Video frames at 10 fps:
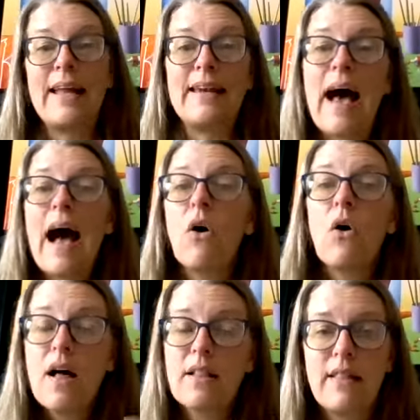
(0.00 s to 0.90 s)
And
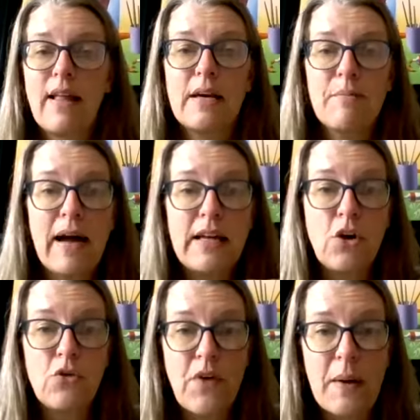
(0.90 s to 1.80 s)
now, like my
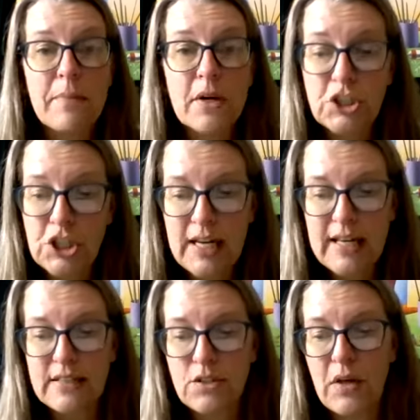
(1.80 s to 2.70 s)
November
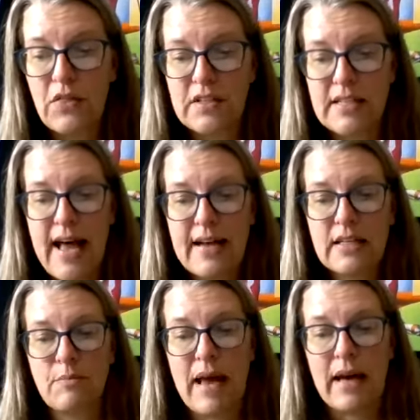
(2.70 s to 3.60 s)
check-ins with the
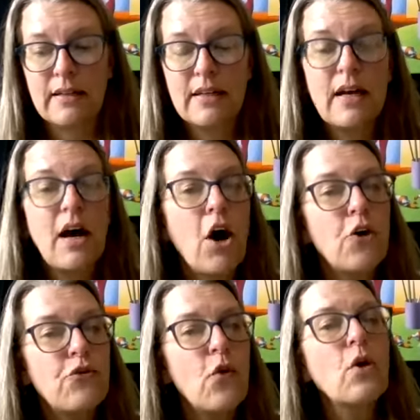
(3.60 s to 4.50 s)
tax man,
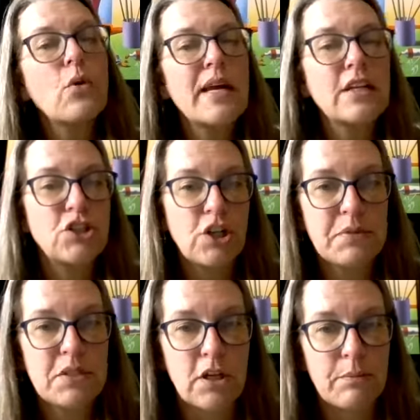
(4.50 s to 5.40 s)
a four-week
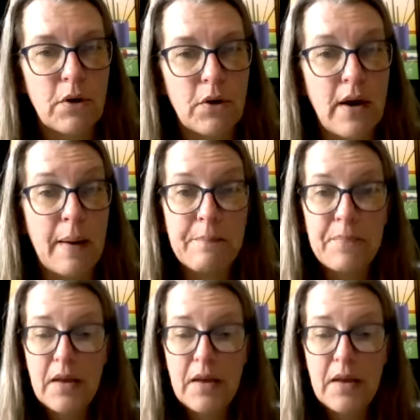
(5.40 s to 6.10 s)
jumpstart program